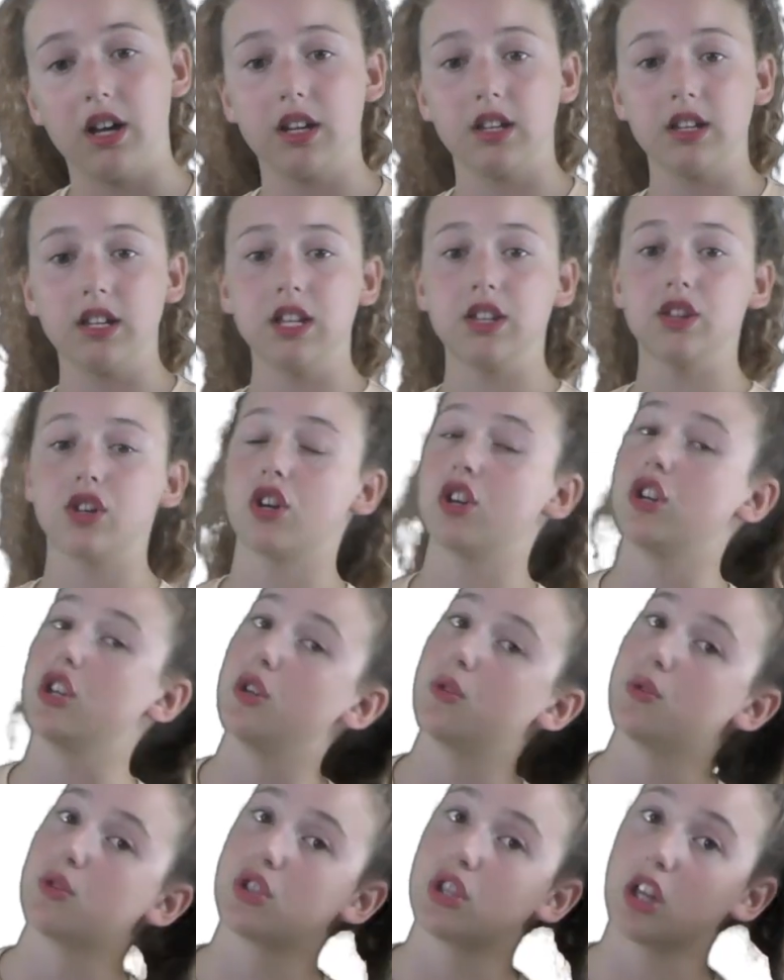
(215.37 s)
neither
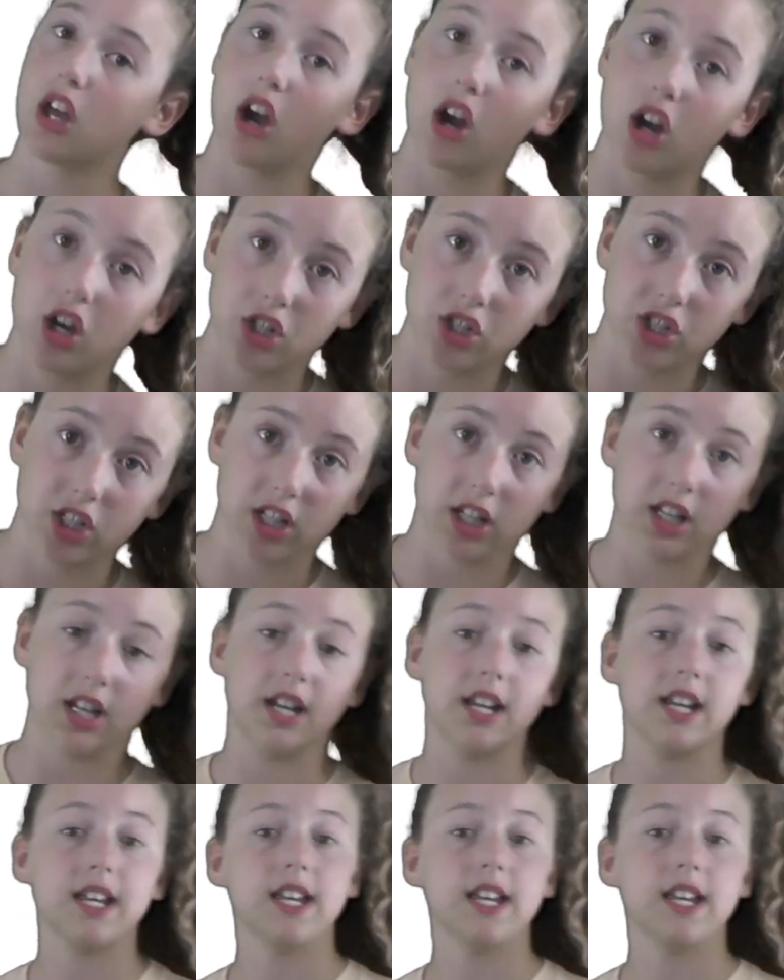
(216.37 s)
use the article